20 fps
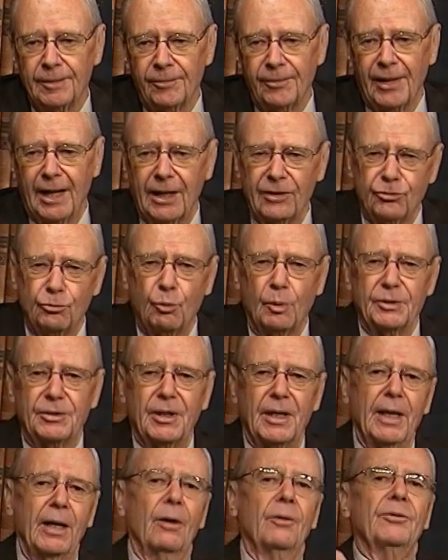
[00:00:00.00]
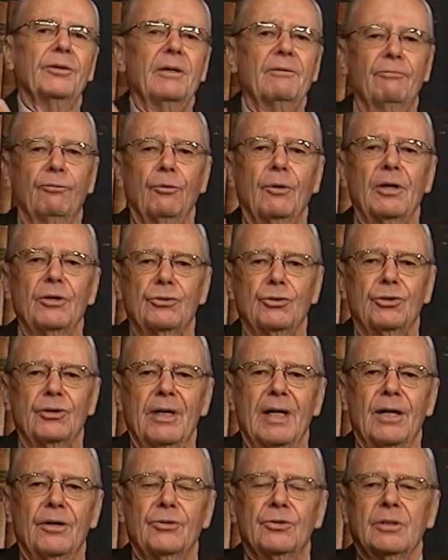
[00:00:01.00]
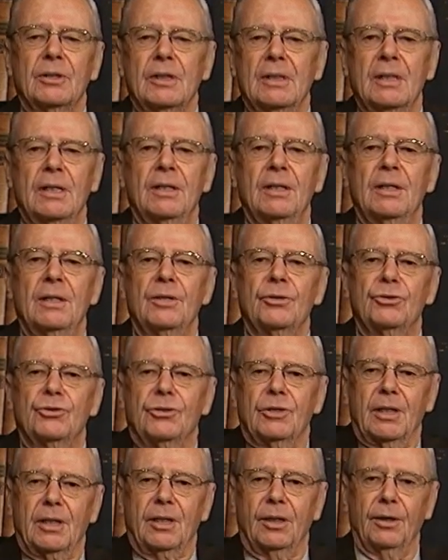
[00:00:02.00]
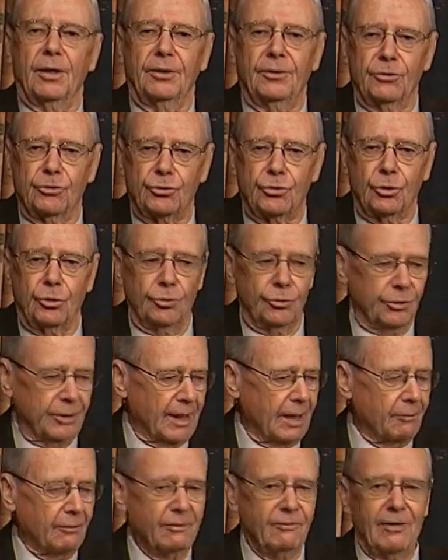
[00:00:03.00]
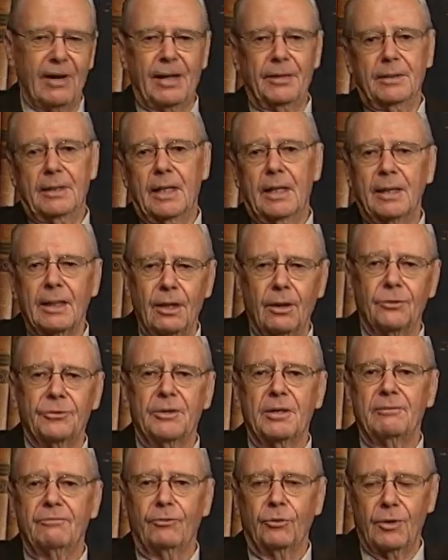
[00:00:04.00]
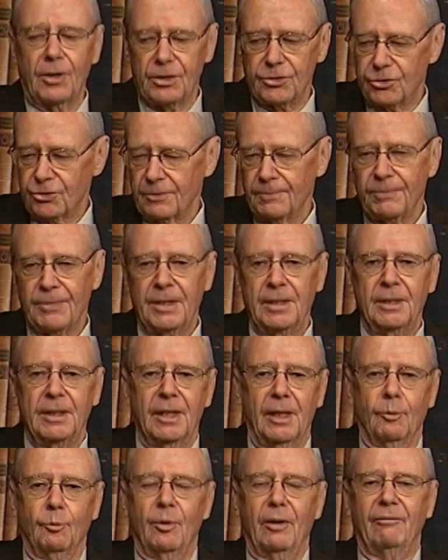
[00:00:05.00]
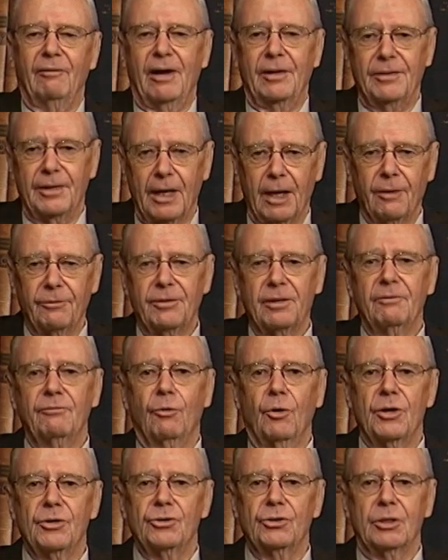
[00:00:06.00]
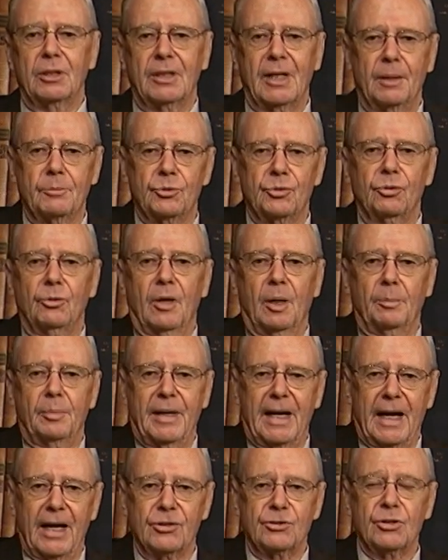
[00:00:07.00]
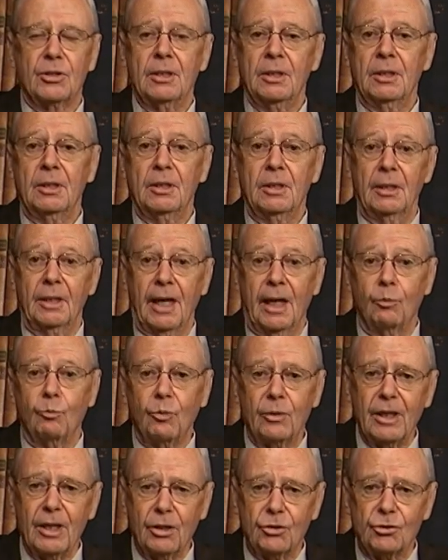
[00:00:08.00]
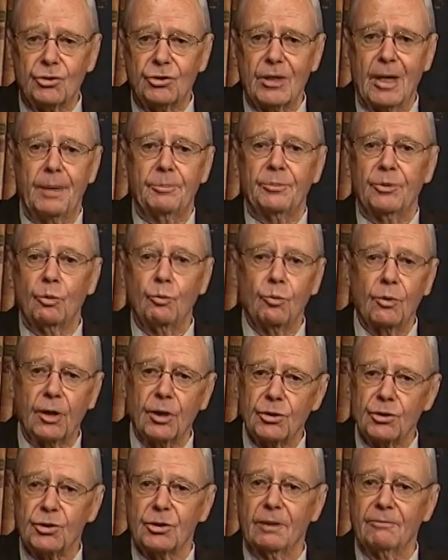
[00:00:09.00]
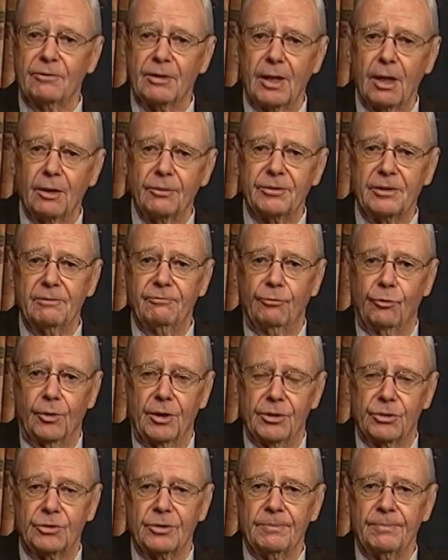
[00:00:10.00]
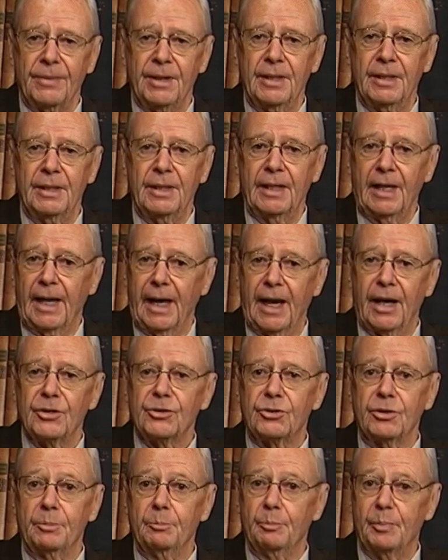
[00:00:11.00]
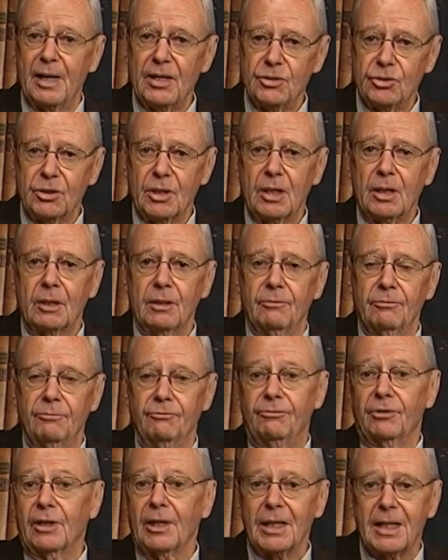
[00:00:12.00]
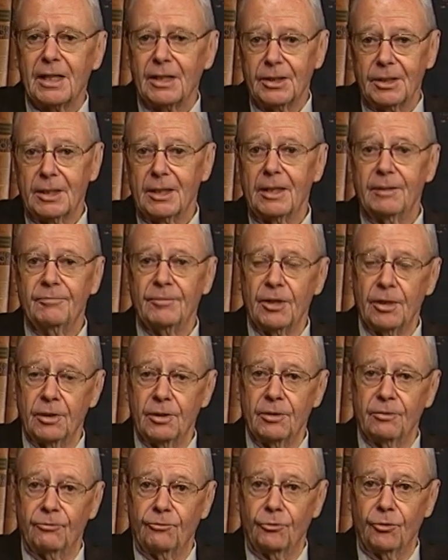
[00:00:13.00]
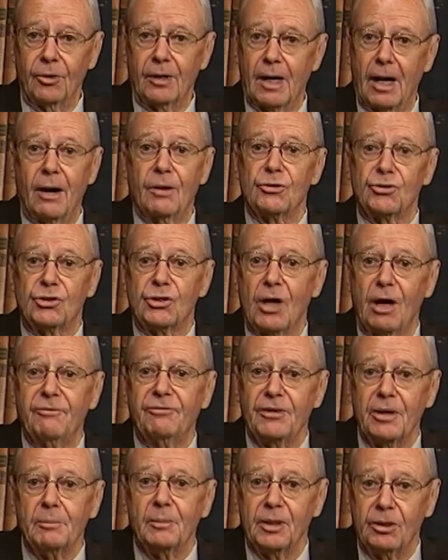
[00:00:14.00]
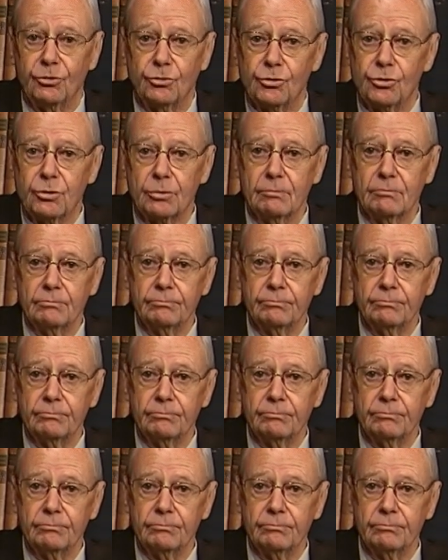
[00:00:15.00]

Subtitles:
That's what the healthy voice says sitting on the shoulder. Now we've had the unhealthy voice, and we've had the healthy voice that comes to our past, and we accept the words of the healthy voice as the basic validity for our self-image,